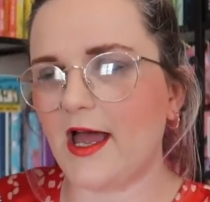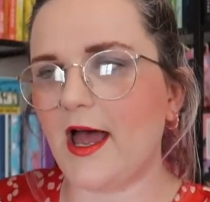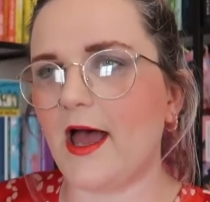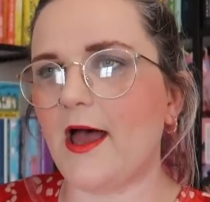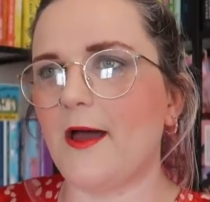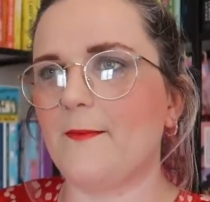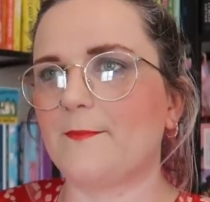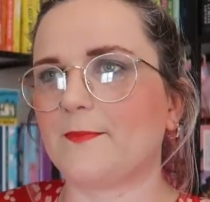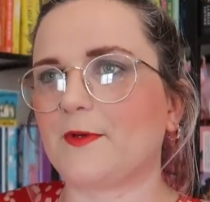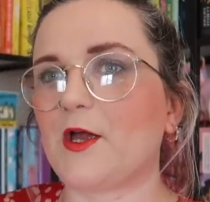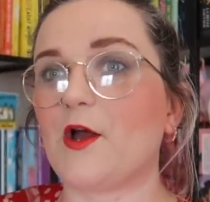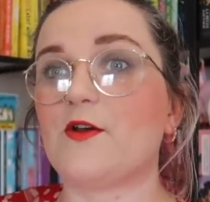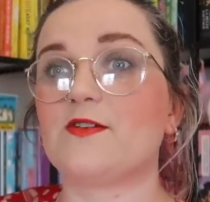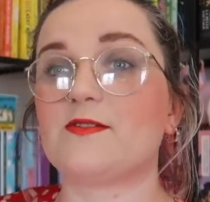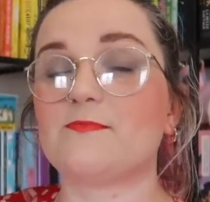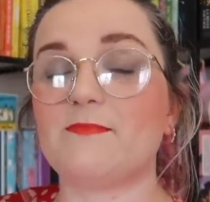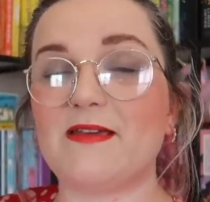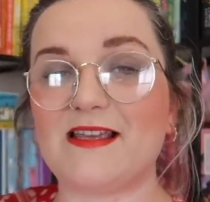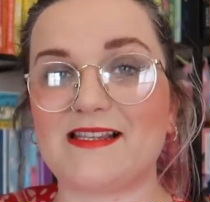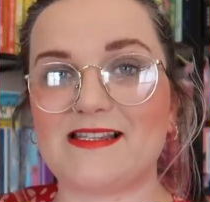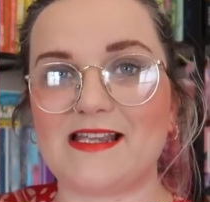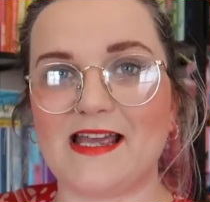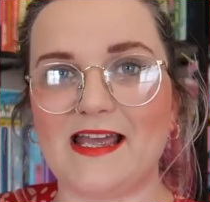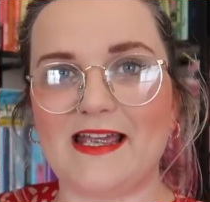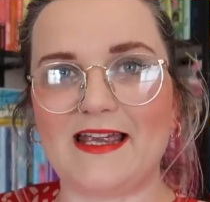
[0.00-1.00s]
um, goes
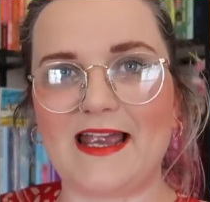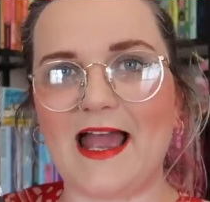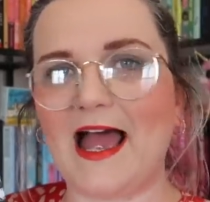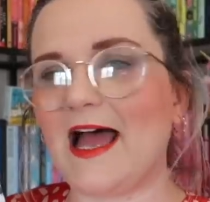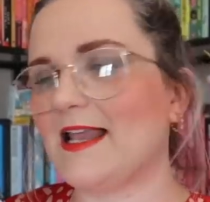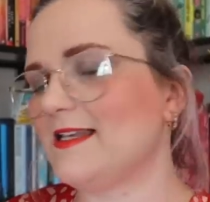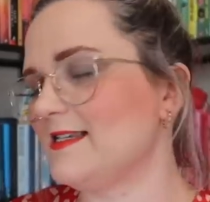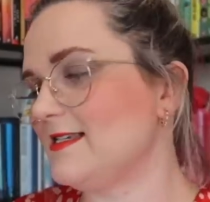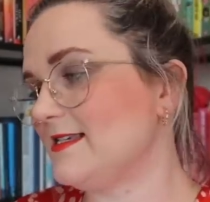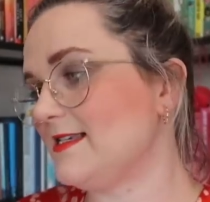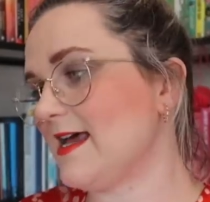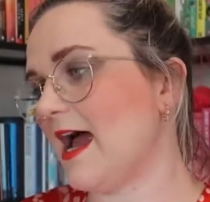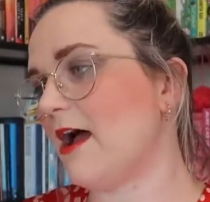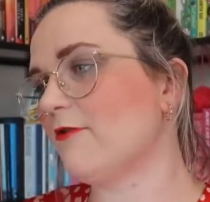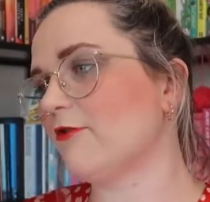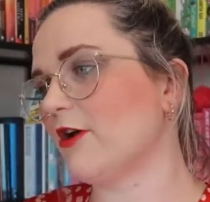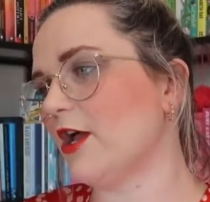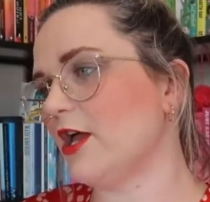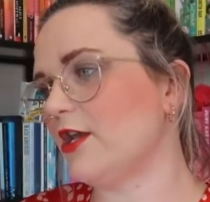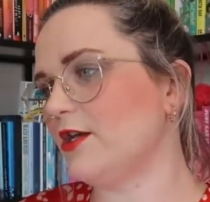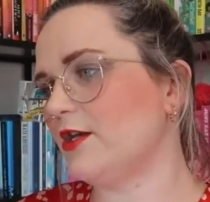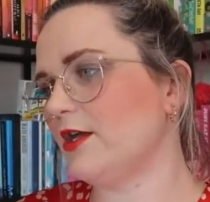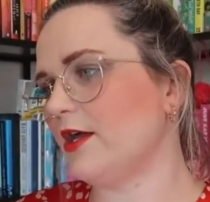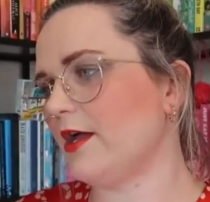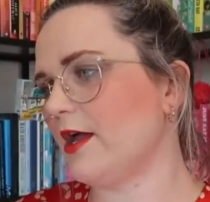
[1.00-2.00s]
missing, and
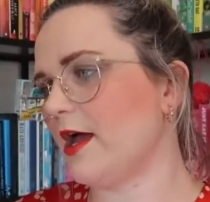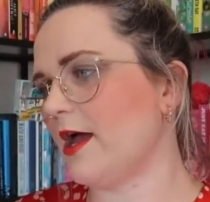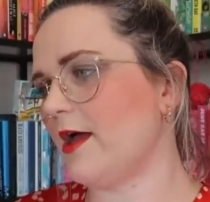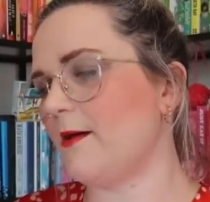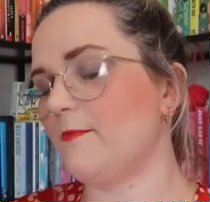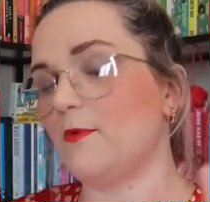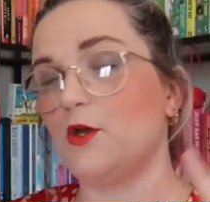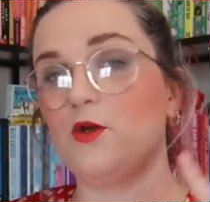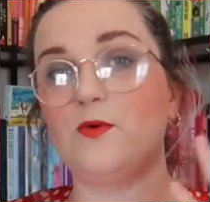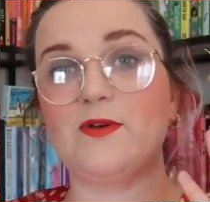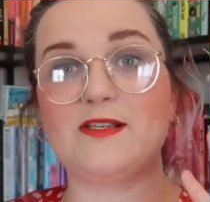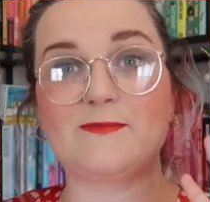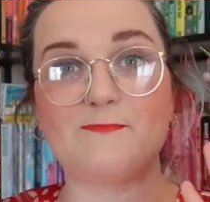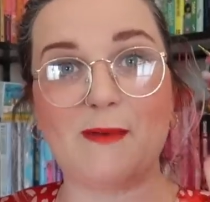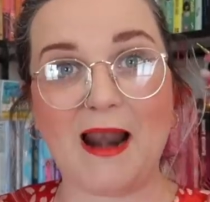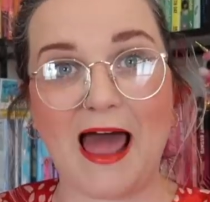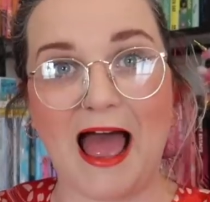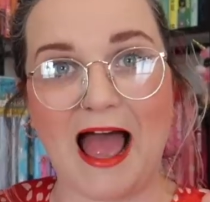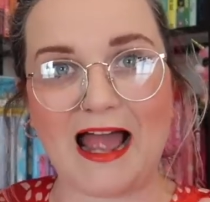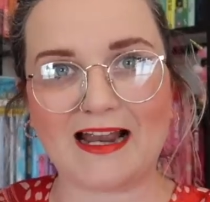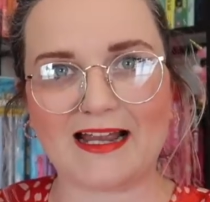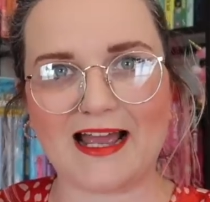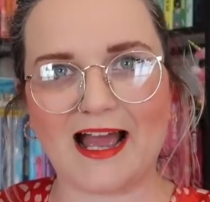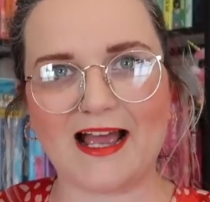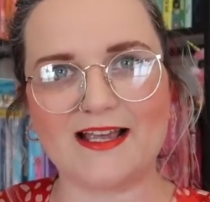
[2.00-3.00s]
Darren, um, who is
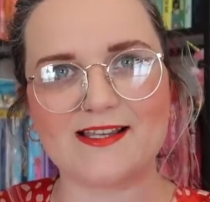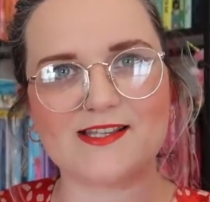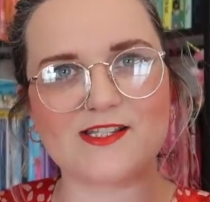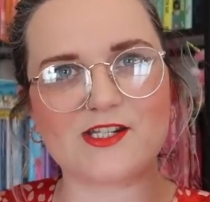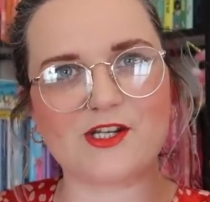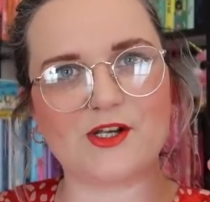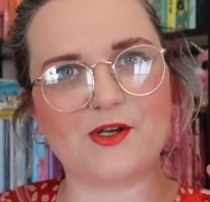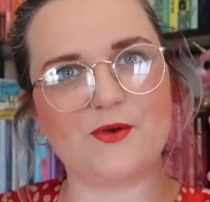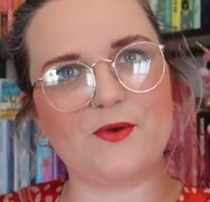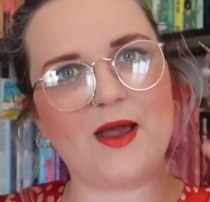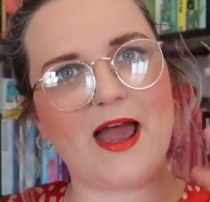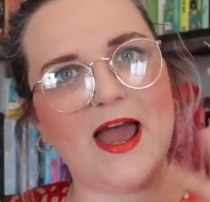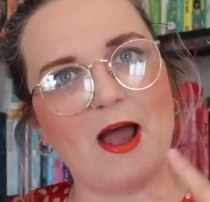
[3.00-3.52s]
black, has to